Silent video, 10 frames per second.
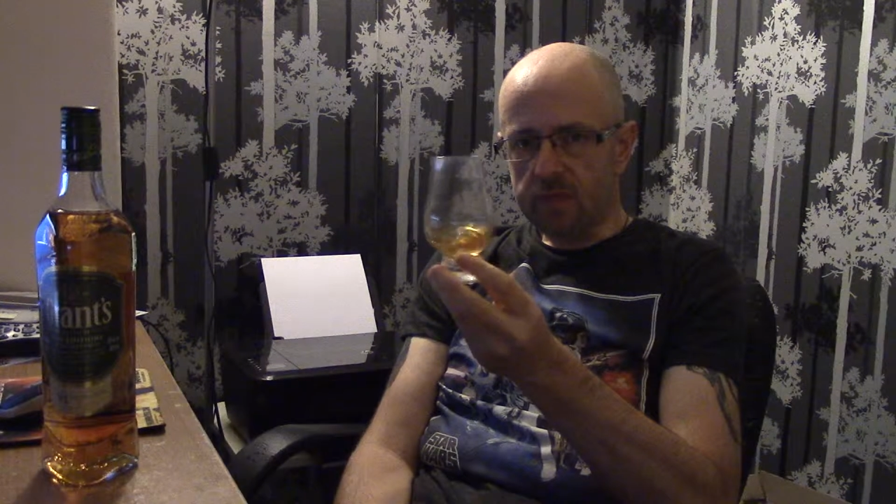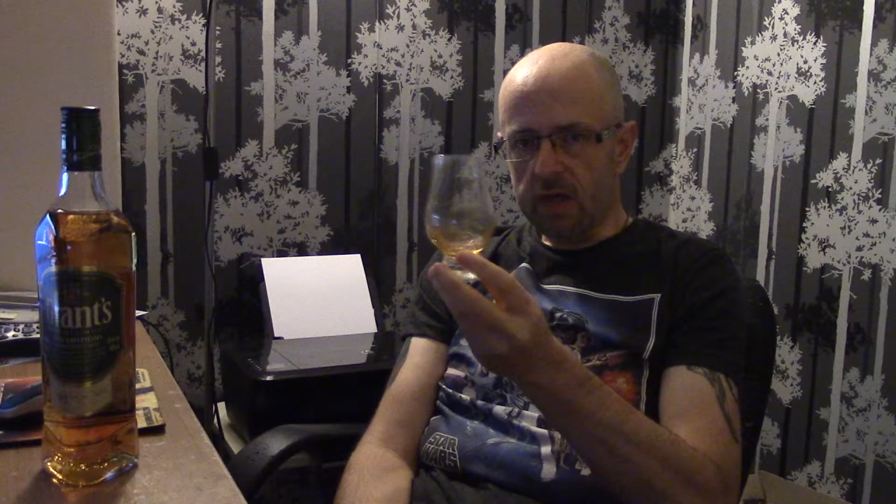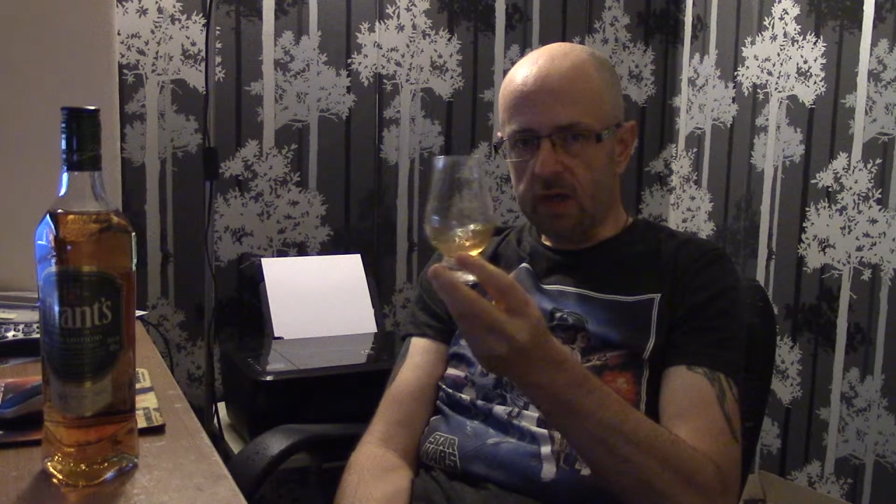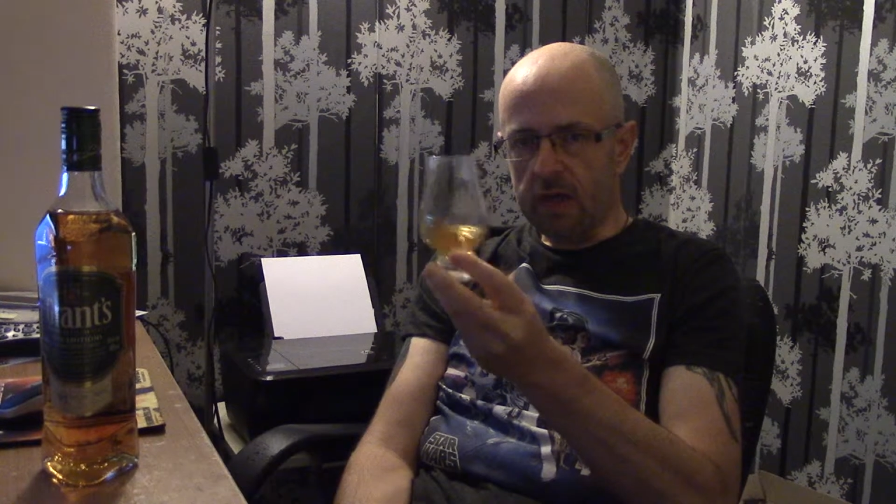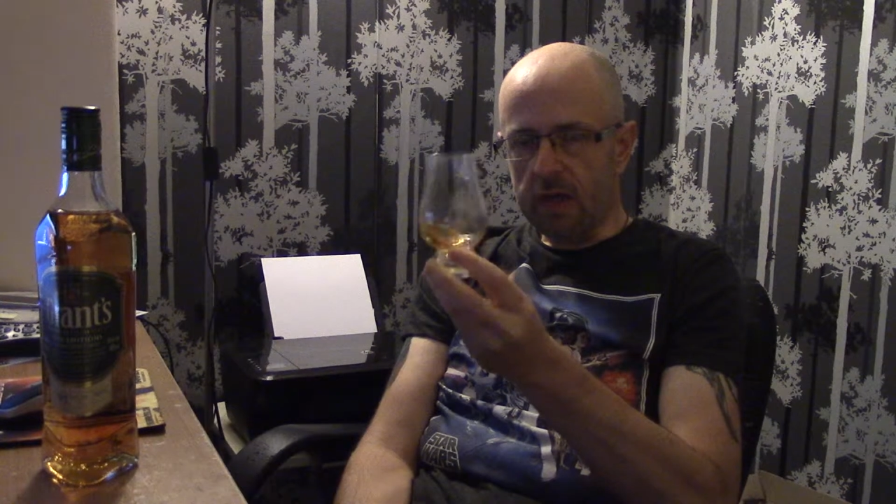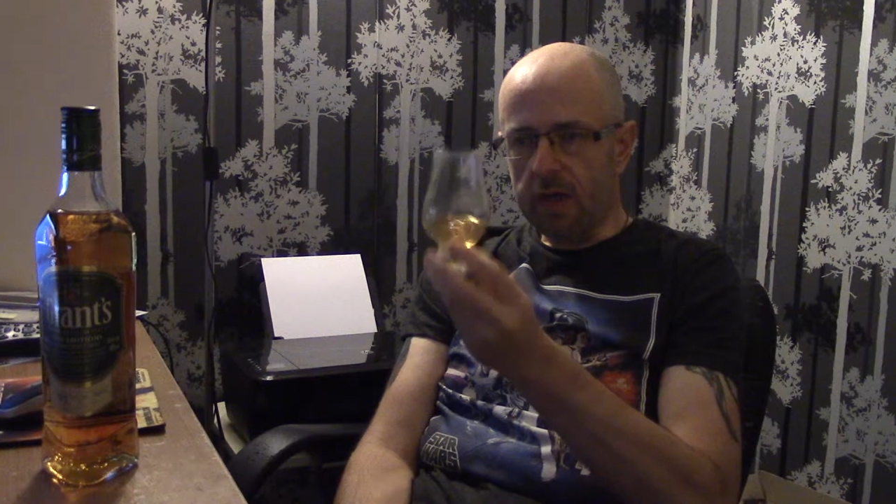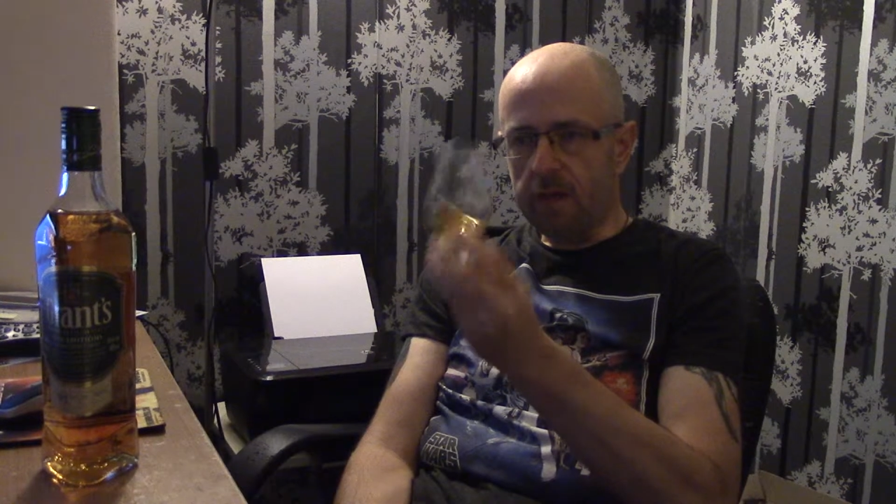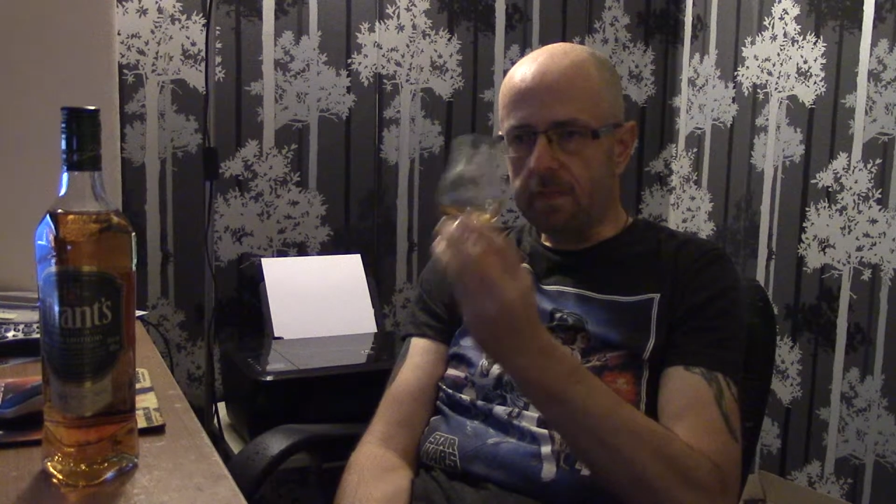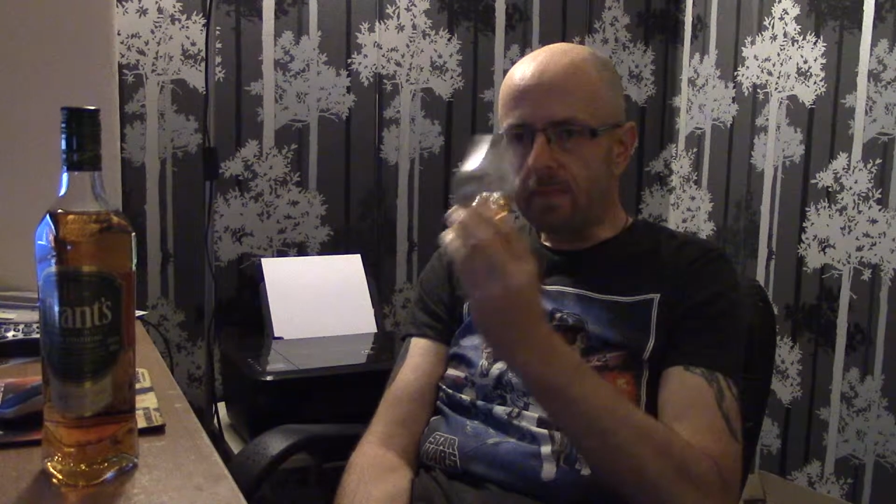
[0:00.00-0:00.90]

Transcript: A